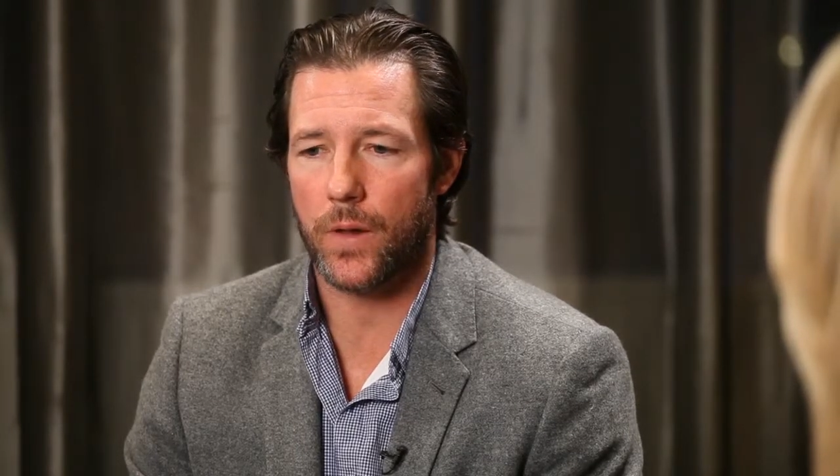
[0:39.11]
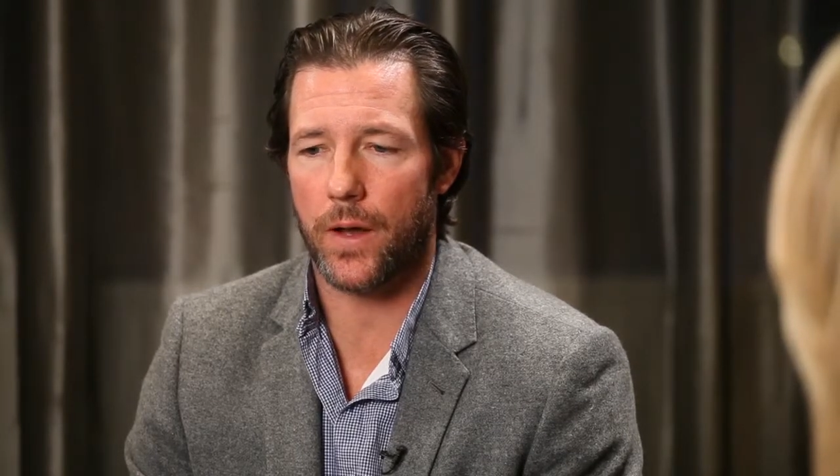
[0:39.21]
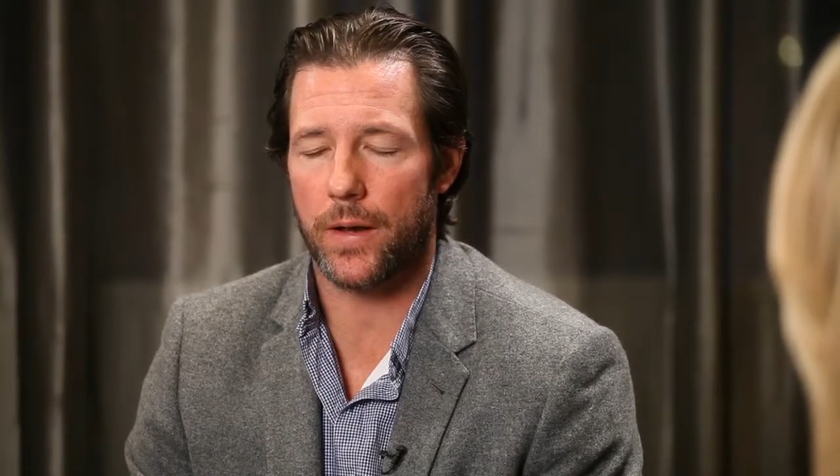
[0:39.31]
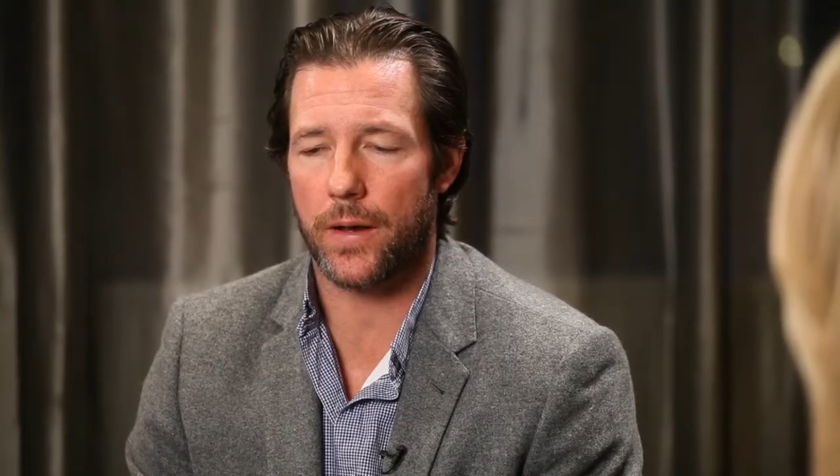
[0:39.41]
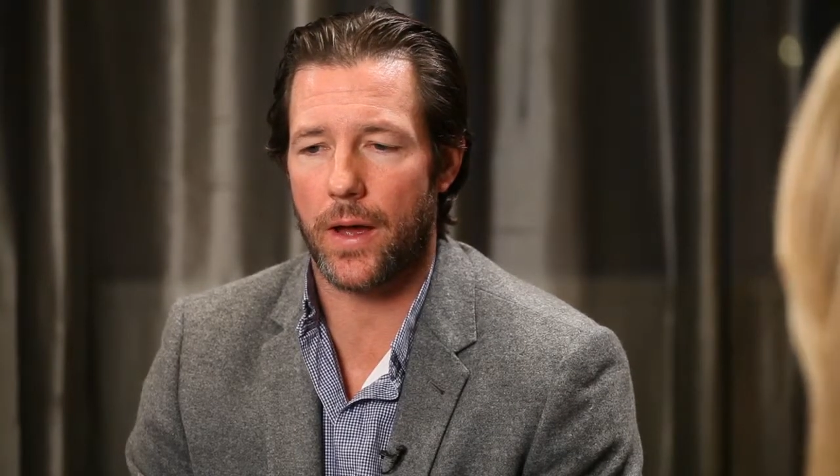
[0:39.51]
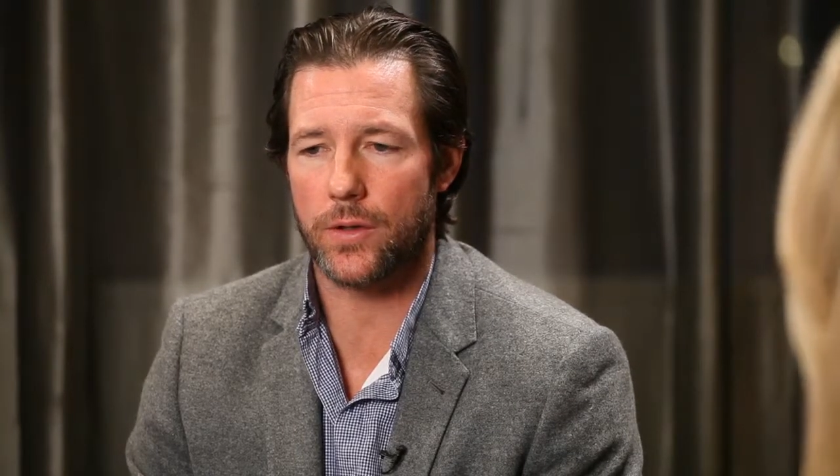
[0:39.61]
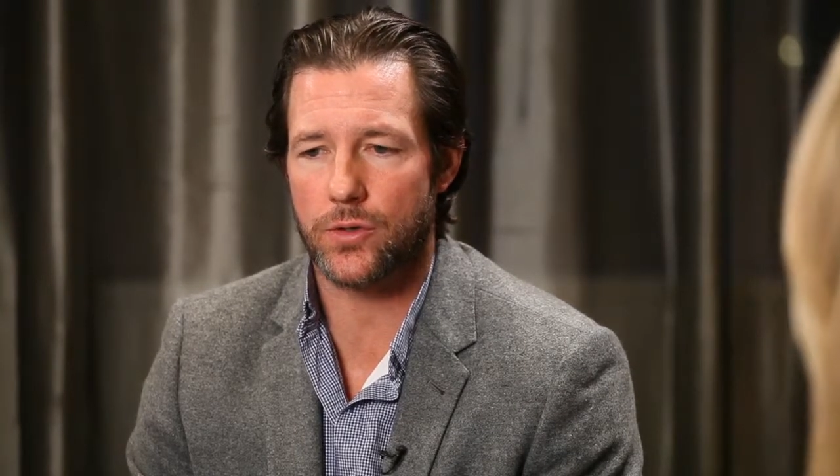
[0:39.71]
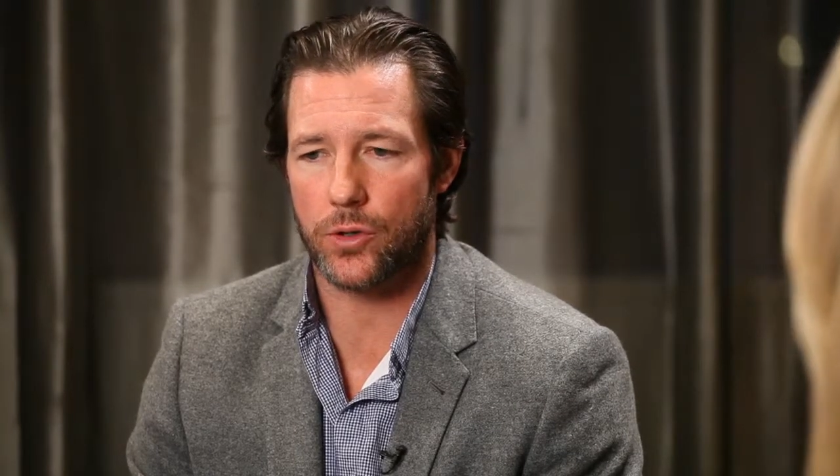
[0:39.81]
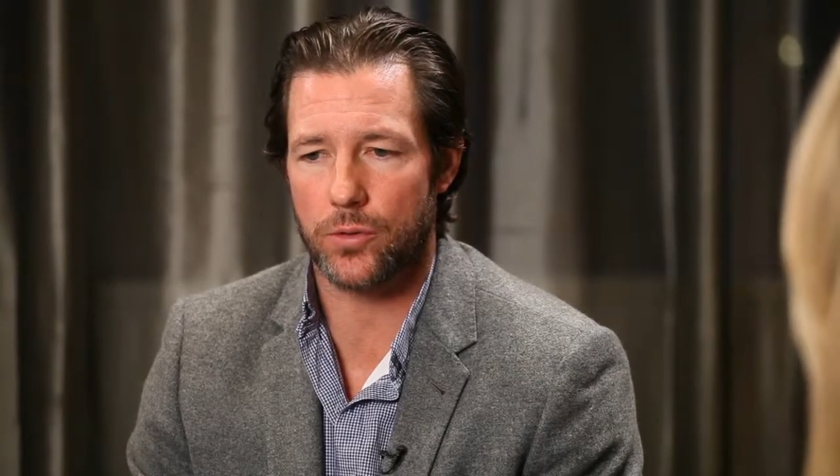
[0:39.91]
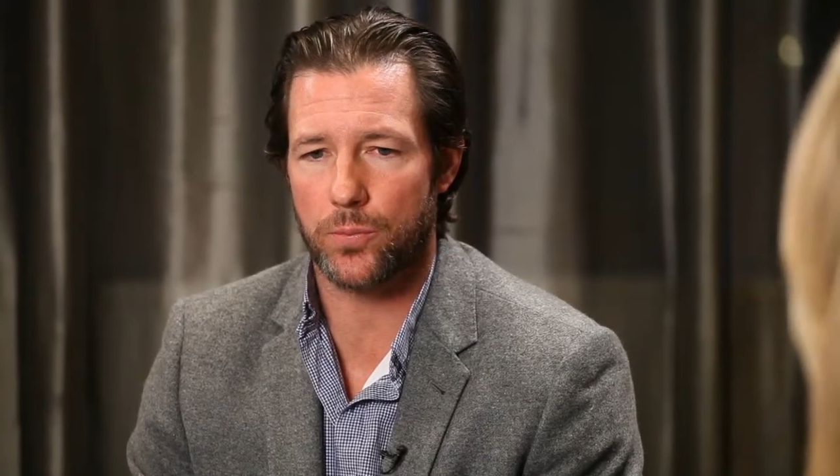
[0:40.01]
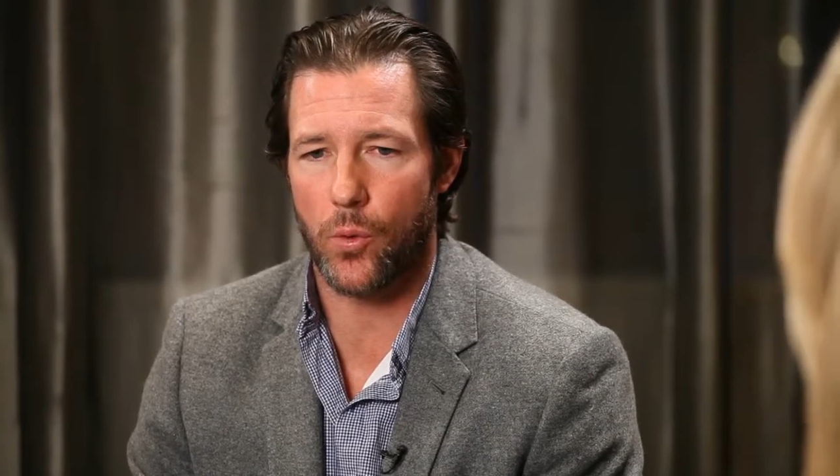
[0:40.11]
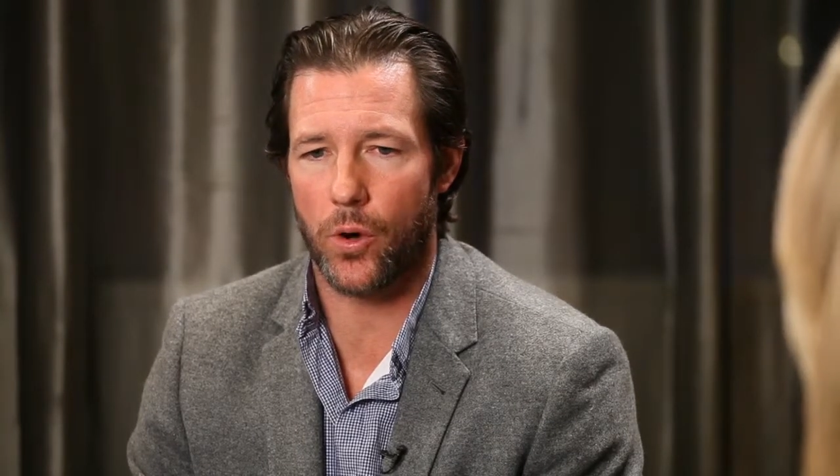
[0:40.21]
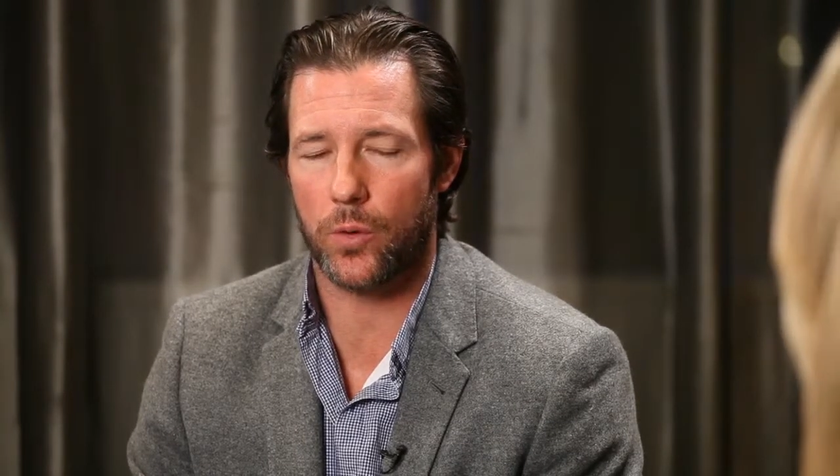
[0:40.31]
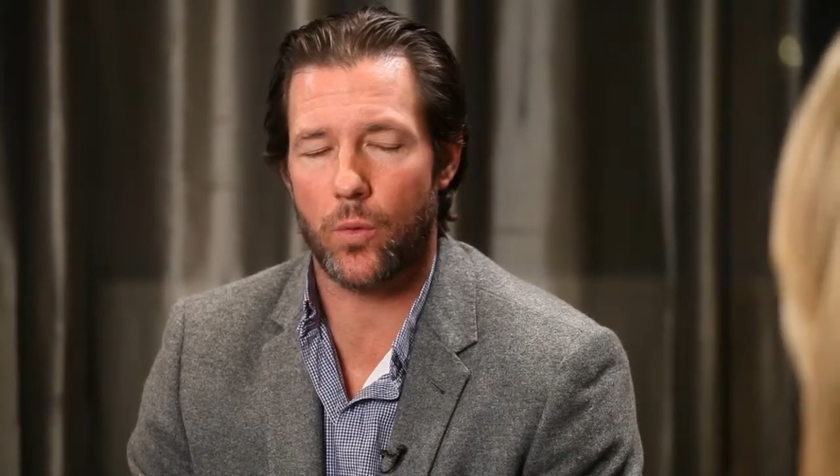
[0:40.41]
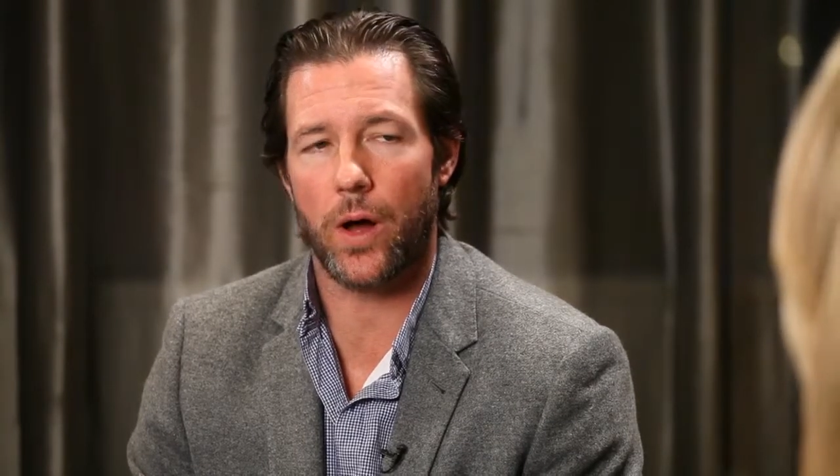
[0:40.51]
and at a certain
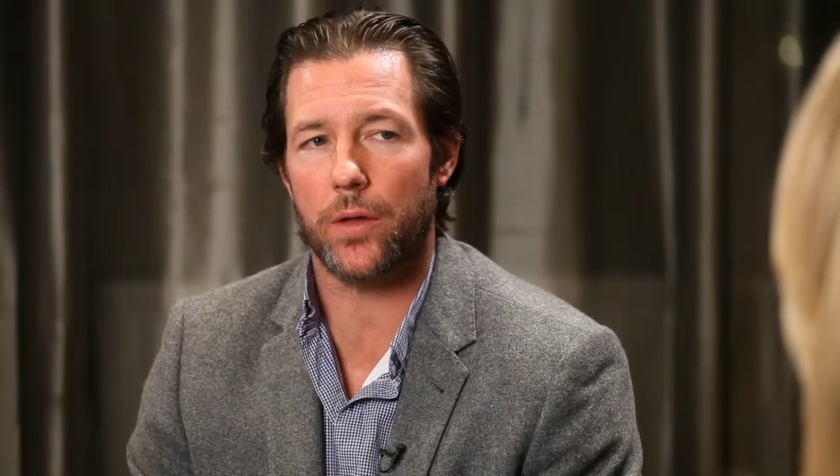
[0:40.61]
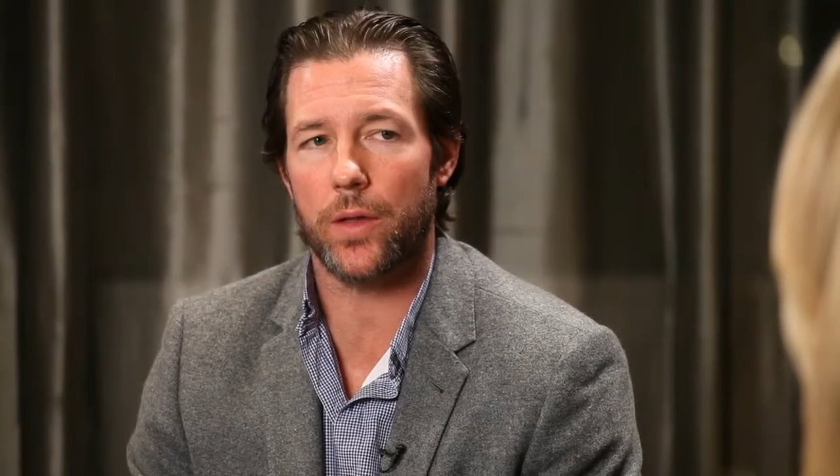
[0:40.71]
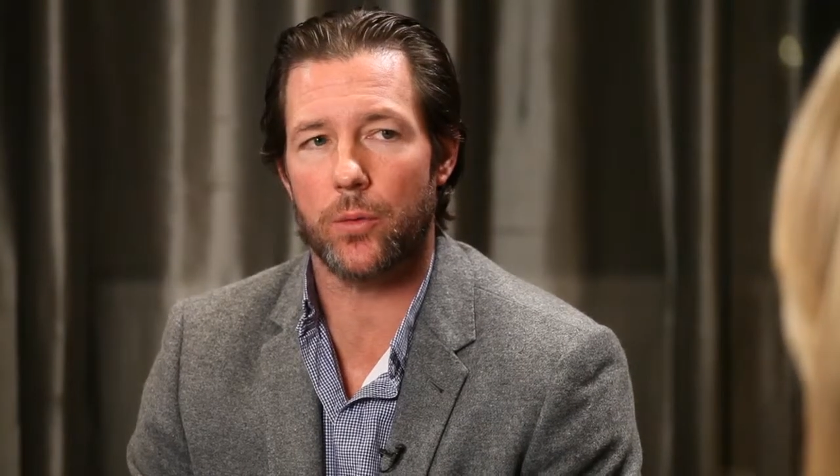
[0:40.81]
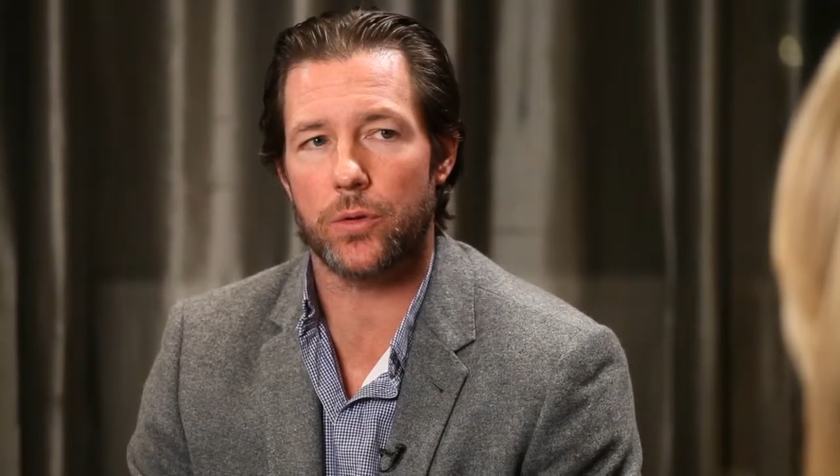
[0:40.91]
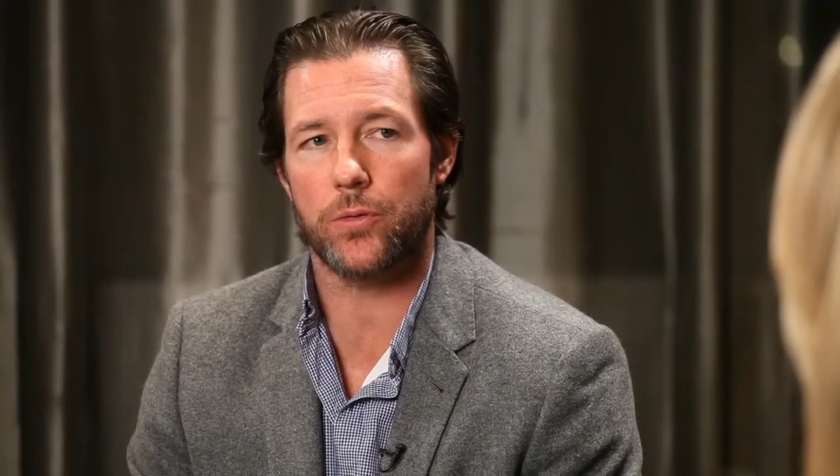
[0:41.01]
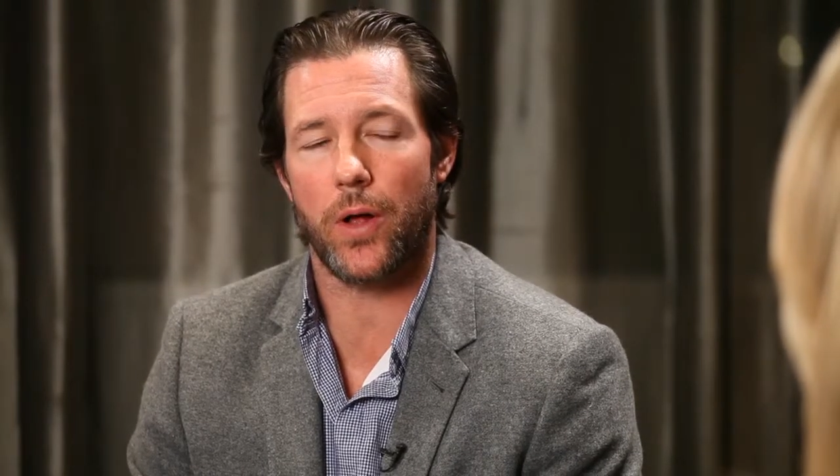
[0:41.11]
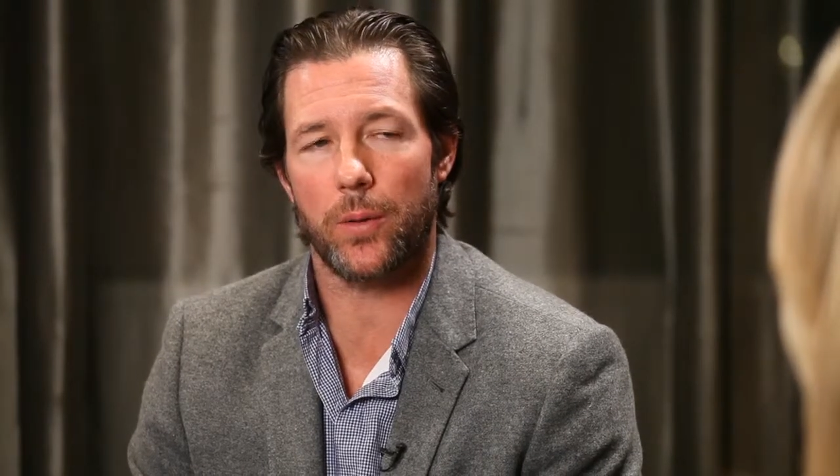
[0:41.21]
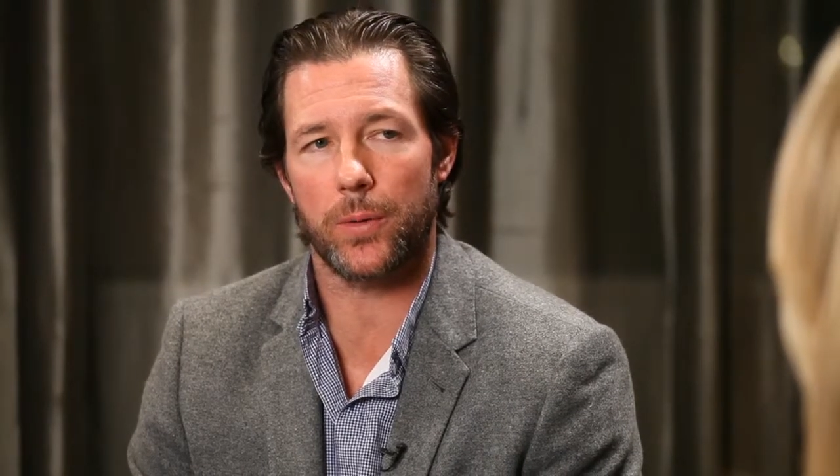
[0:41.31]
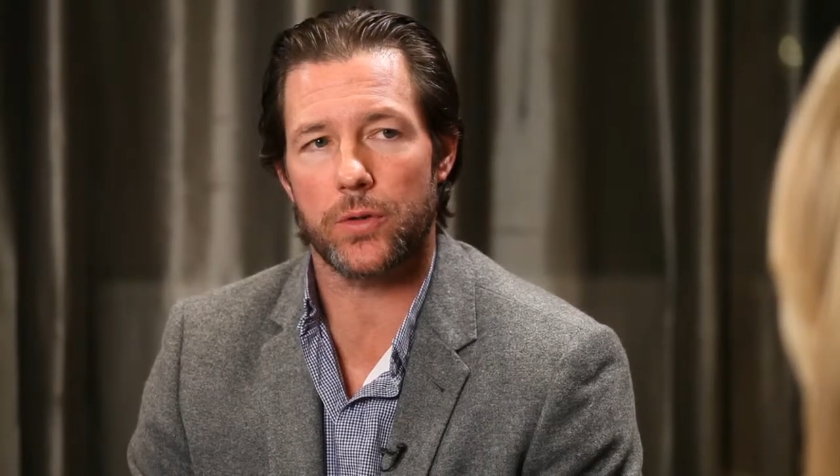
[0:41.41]
point while they were developing